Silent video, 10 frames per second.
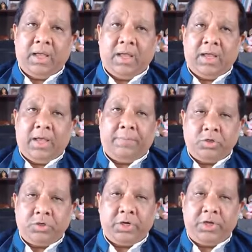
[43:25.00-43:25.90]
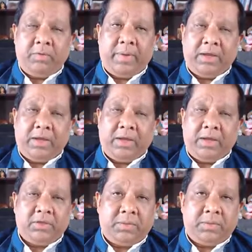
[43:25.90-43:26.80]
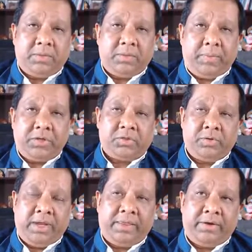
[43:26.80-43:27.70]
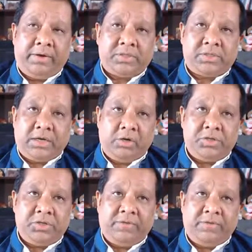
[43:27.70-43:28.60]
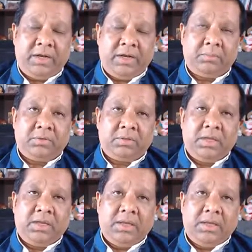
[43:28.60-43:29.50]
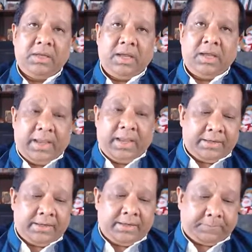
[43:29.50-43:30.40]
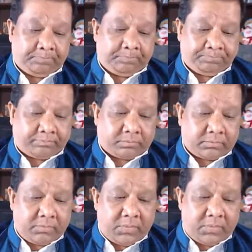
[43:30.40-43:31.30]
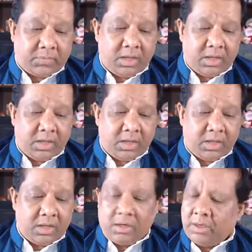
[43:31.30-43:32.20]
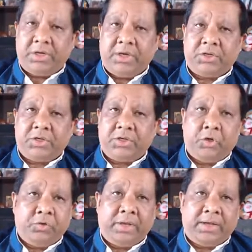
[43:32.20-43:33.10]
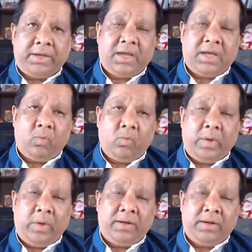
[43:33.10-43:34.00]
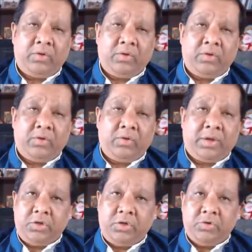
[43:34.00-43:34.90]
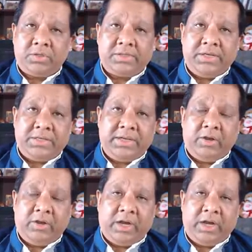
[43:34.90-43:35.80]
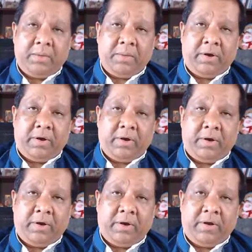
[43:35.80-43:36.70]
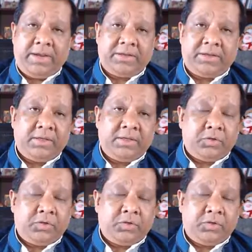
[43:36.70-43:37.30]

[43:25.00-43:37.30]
um, don't turn your back on the patient because today there is technology available uh, and um, Kenneth Chia has shown you that how well you can use the CT on an MRI, CT data